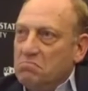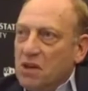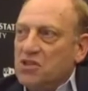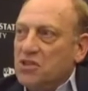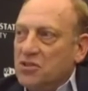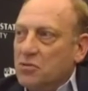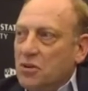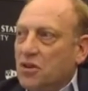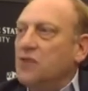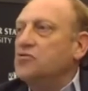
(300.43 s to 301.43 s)
much as
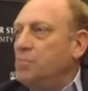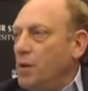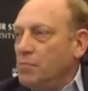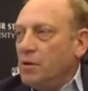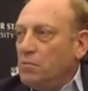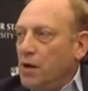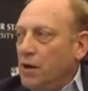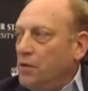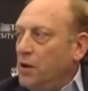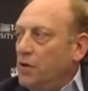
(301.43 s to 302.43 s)
North Country Public
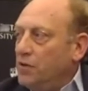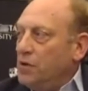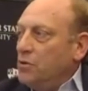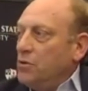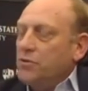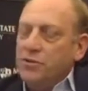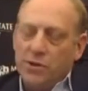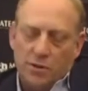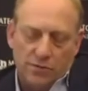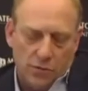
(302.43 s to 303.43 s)
Radio does in the northern
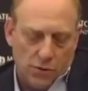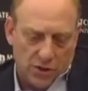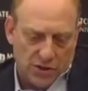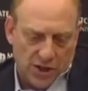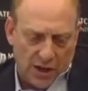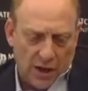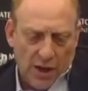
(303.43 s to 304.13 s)
tier of New York State.